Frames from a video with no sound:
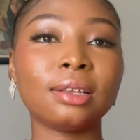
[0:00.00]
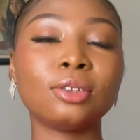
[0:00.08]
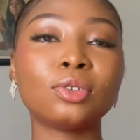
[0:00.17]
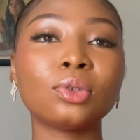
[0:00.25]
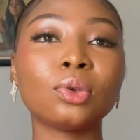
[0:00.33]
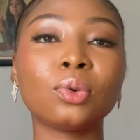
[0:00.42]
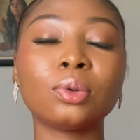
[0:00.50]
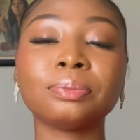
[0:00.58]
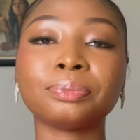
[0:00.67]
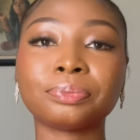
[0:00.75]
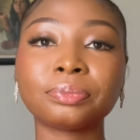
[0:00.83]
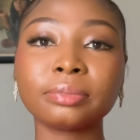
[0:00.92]

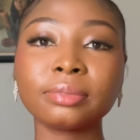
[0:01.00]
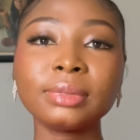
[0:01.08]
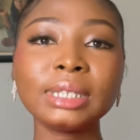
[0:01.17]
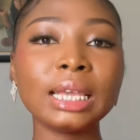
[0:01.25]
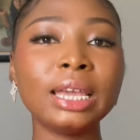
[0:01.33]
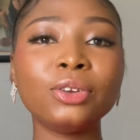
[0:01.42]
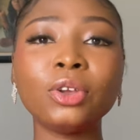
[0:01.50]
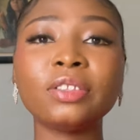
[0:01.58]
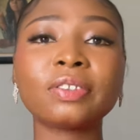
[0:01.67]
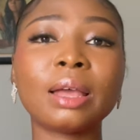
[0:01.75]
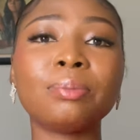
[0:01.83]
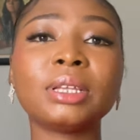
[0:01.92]
So I know
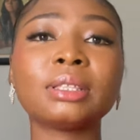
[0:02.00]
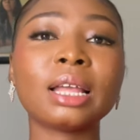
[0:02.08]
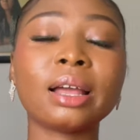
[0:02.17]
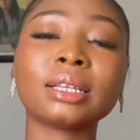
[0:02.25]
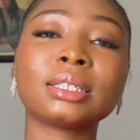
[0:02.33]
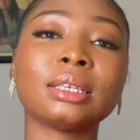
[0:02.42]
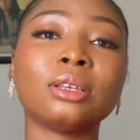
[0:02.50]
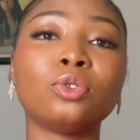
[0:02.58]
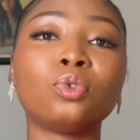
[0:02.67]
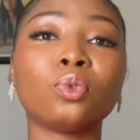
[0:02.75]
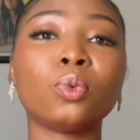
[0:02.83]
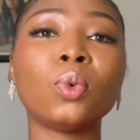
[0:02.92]
it can be
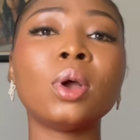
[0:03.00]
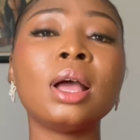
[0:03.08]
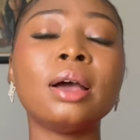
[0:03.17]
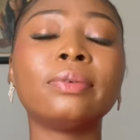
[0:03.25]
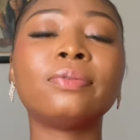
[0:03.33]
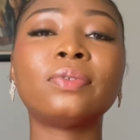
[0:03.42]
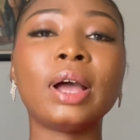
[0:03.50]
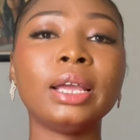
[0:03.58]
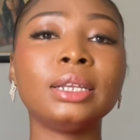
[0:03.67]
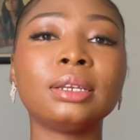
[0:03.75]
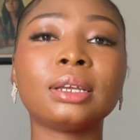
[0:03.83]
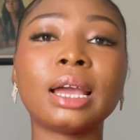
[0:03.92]
taxing to
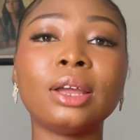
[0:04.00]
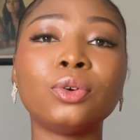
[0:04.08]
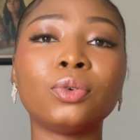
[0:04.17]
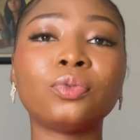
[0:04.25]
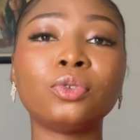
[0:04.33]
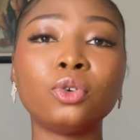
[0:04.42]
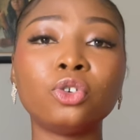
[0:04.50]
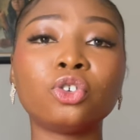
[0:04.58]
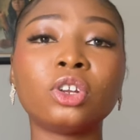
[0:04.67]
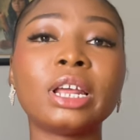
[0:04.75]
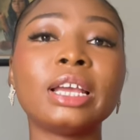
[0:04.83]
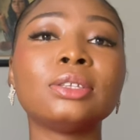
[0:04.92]
find the kind of
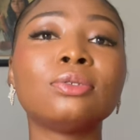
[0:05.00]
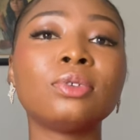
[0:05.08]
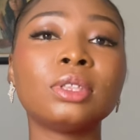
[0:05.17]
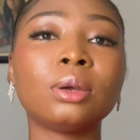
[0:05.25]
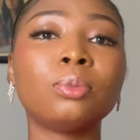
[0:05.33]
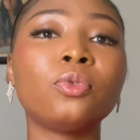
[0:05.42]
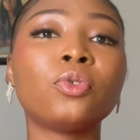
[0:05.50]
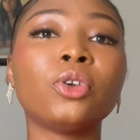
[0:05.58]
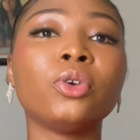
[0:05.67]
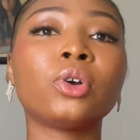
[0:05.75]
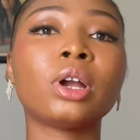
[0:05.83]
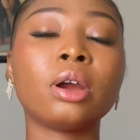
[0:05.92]
lotion that is suitable for
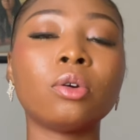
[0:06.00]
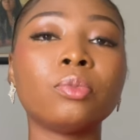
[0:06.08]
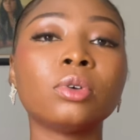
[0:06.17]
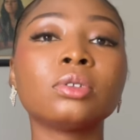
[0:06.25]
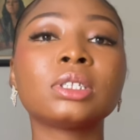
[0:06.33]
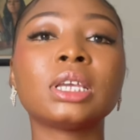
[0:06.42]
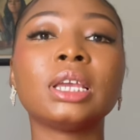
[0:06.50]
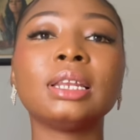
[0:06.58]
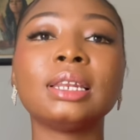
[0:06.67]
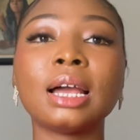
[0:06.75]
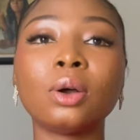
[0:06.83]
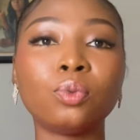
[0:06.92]
your caramel
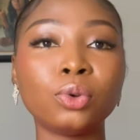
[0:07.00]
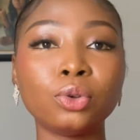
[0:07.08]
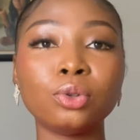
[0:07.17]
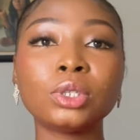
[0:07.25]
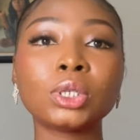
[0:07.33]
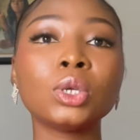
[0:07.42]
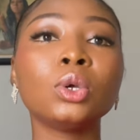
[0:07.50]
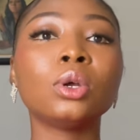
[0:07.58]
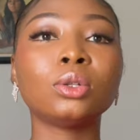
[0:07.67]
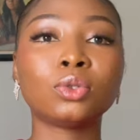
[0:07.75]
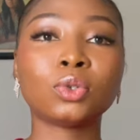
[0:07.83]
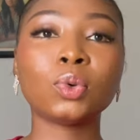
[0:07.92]
skin that wouldn't
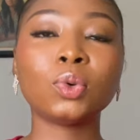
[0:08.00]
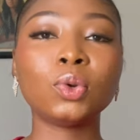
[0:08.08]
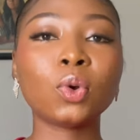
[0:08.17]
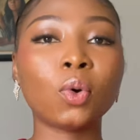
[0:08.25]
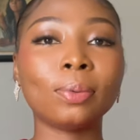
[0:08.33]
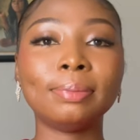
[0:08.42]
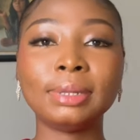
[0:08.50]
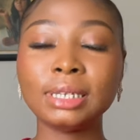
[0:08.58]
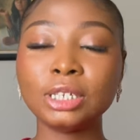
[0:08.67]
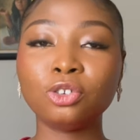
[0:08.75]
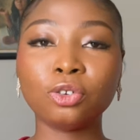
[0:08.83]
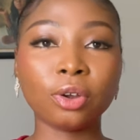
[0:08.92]
tone or
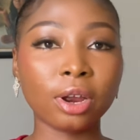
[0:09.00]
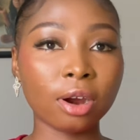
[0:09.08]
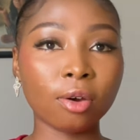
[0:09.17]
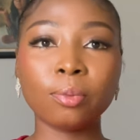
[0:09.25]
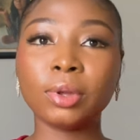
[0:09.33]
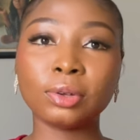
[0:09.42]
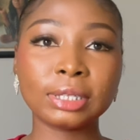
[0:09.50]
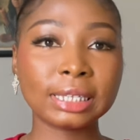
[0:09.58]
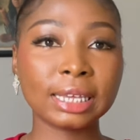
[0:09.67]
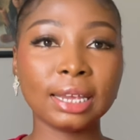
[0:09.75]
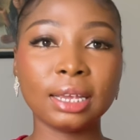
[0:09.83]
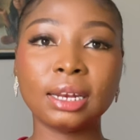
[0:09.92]
bleach your caramel
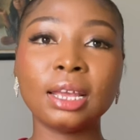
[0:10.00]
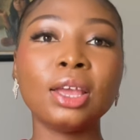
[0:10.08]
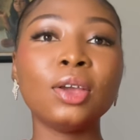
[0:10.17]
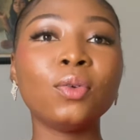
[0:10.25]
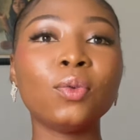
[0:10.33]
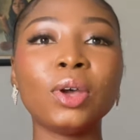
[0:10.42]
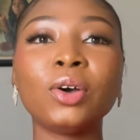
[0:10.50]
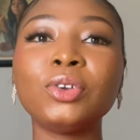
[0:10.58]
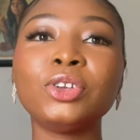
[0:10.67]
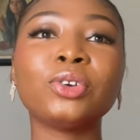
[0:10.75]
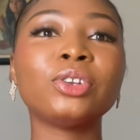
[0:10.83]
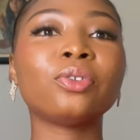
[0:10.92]
skin.
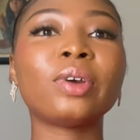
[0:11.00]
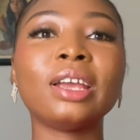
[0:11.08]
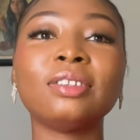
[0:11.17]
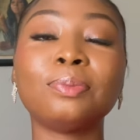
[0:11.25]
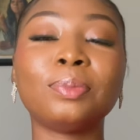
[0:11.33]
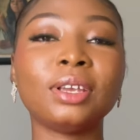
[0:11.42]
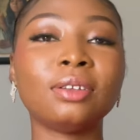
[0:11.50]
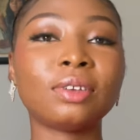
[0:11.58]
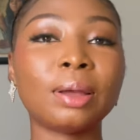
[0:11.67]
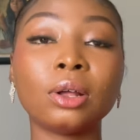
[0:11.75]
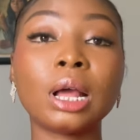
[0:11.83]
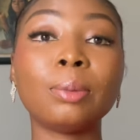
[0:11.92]
Well, you're on the right
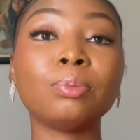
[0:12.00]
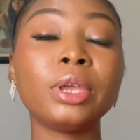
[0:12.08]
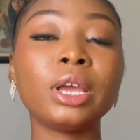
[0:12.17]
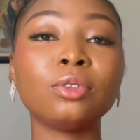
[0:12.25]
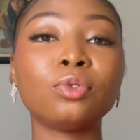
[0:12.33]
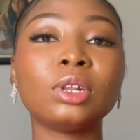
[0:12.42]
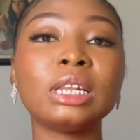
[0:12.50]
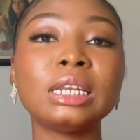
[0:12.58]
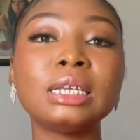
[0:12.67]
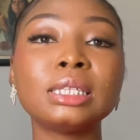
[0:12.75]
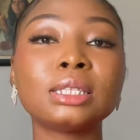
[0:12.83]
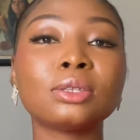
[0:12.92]
page. I'm here to
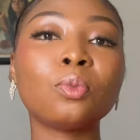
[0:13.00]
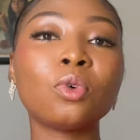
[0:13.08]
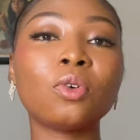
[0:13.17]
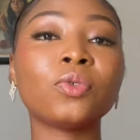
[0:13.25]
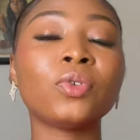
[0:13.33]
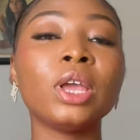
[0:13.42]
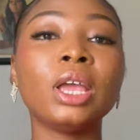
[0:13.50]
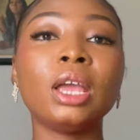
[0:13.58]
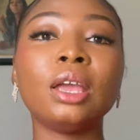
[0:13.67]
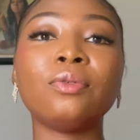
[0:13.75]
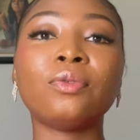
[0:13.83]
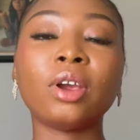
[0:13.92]
list of
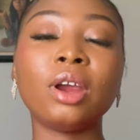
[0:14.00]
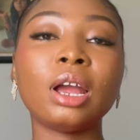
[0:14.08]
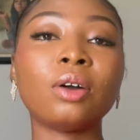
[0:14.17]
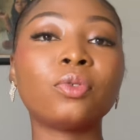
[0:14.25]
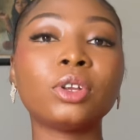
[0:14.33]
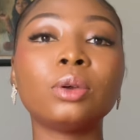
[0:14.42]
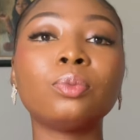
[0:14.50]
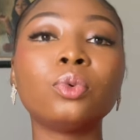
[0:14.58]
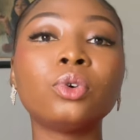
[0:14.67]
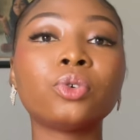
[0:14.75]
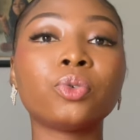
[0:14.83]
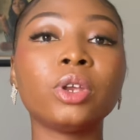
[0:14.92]
very
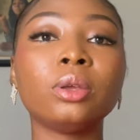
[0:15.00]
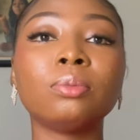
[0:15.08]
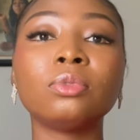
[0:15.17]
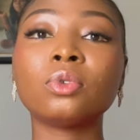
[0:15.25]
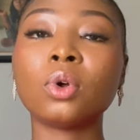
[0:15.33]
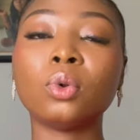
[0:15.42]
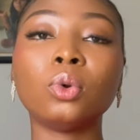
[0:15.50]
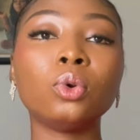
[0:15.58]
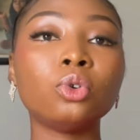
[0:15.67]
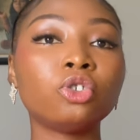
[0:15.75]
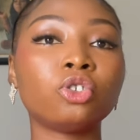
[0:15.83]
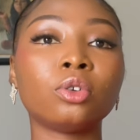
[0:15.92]
affordable creams or
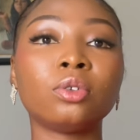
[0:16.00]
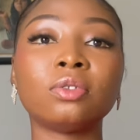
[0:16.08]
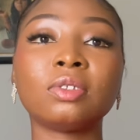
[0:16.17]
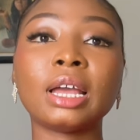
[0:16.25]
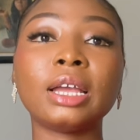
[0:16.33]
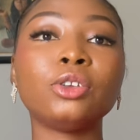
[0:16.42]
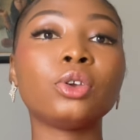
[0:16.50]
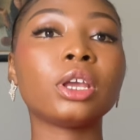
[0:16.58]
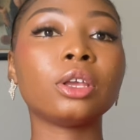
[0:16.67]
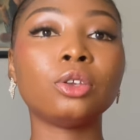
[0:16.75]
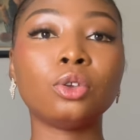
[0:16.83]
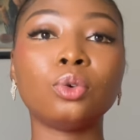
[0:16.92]
lotions that you
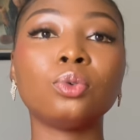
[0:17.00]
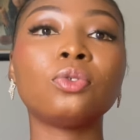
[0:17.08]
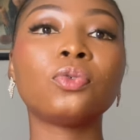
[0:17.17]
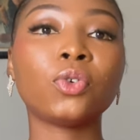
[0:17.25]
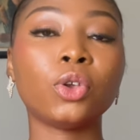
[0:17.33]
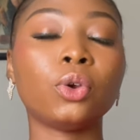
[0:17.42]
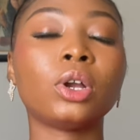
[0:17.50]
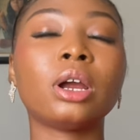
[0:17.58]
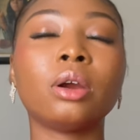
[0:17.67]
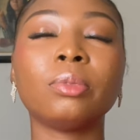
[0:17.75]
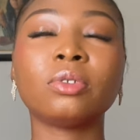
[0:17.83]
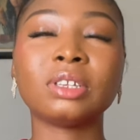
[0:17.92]
can use for your
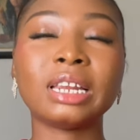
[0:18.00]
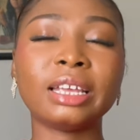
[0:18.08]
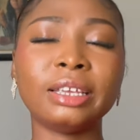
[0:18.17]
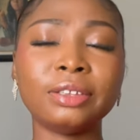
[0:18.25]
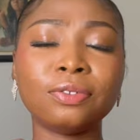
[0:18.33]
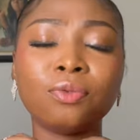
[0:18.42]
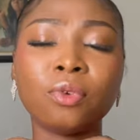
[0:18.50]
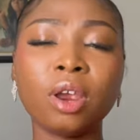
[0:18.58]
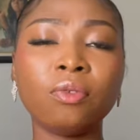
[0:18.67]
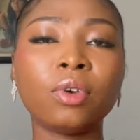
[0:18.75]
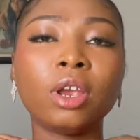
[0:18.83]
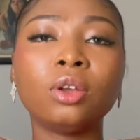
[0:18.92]
caramel skin that is
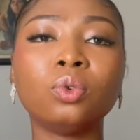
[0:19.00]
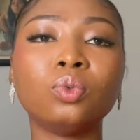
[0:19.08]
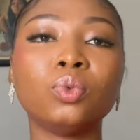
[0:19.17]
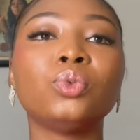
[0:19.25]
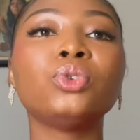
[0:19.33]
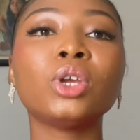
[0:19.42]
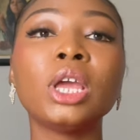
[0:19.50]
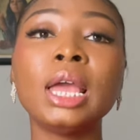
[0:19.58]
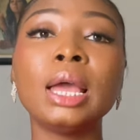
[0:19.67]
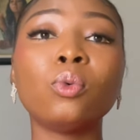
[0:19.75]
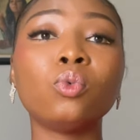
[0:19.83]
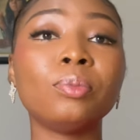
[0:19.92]
very, very good,
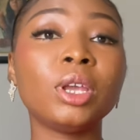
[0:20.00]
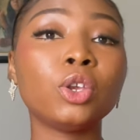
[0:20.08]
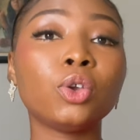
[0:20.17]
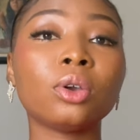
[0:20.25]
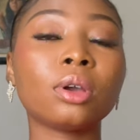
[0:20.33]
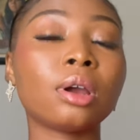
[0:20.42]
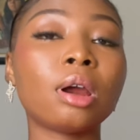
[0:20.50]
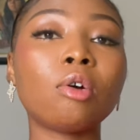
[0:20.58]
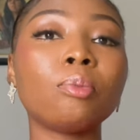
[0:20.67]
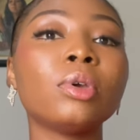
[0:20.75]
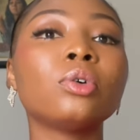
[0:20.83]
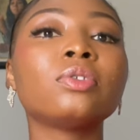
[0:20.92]
will make your
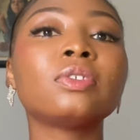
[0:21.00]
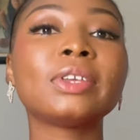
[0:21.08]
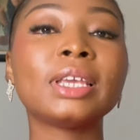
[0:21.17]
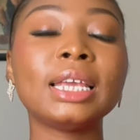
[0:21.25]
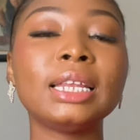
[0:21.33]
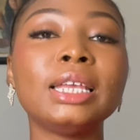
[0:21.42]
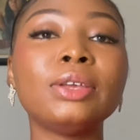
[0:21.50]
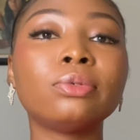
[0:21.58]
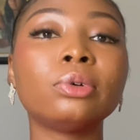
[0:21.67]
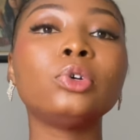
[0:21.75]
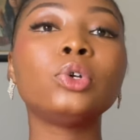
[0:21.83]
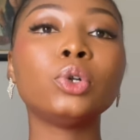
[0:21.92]
caramel skin
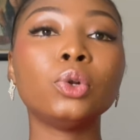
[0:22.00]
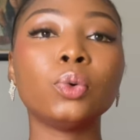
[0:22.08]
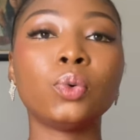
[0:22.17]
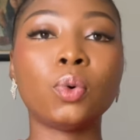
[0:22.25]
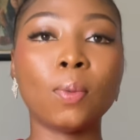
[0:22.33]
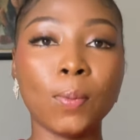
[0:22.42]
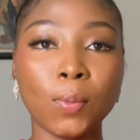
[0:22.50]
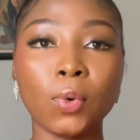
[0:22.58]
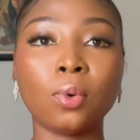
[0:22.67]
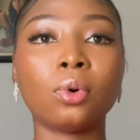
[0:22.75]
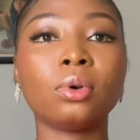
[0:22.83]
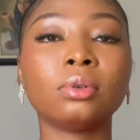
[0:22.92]
even glow
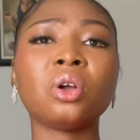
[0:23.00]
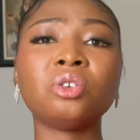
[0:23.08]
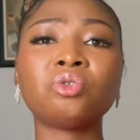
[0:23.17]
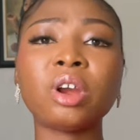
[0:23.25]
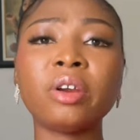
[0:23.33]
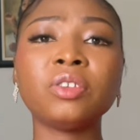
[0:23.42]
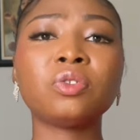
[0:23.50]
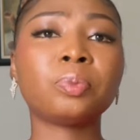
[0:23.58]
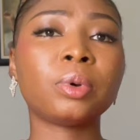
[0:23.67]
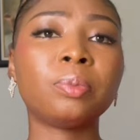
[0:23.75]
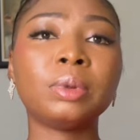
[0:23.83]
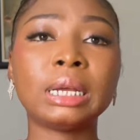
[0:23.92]
more. Contrary to
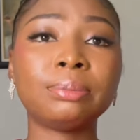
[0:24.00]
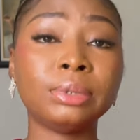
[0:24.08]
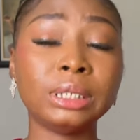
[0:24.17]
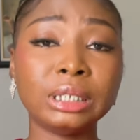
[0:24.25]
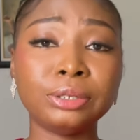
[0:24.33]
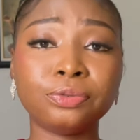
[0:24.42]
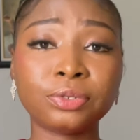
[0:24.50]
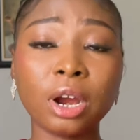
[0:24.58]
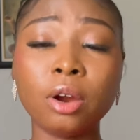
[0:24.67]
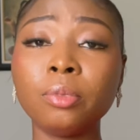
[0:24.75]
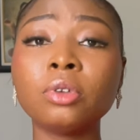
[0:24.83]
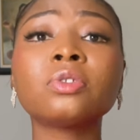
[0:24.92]
popular belief,
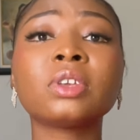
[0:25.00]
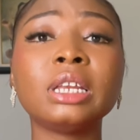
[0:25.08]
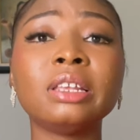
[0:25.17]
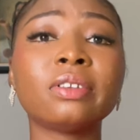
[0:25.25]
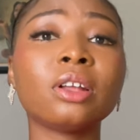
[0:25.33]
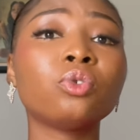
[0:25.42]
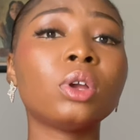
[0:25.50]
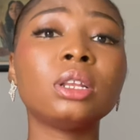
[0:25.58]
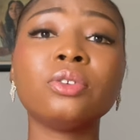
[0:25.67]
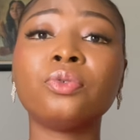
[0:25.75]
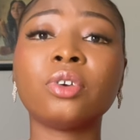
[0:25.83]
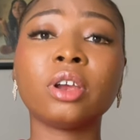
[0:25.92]
caramel skin is
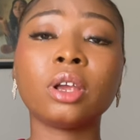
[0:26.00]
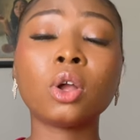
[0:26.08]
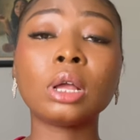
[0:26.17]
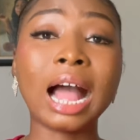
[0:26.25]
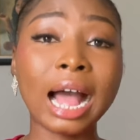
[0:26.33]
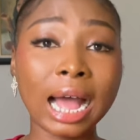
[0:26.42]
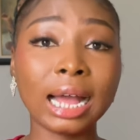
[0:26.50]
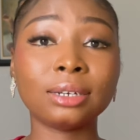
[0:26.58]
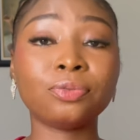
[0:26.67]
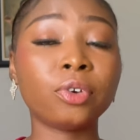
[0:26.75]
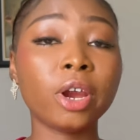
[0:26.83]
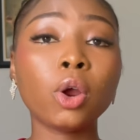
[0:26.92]
actually very
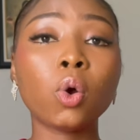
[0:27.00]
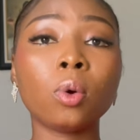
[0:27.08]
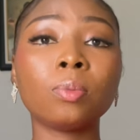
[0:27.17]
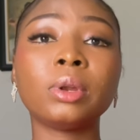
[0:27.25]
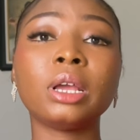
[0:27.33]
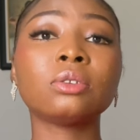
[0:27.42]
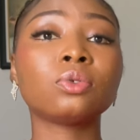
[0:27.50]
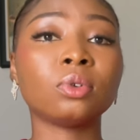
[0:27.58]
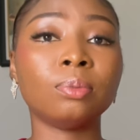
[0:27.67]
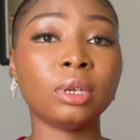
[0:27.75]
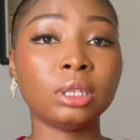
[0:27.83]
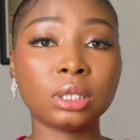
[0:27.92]
hard, very complex
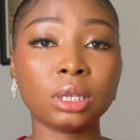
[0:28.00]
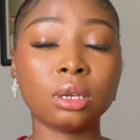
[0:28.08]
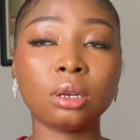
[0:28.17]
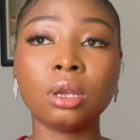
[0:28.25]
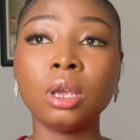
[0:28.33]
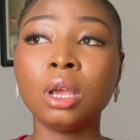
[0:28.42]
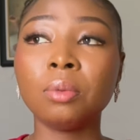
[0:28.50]
to maintain.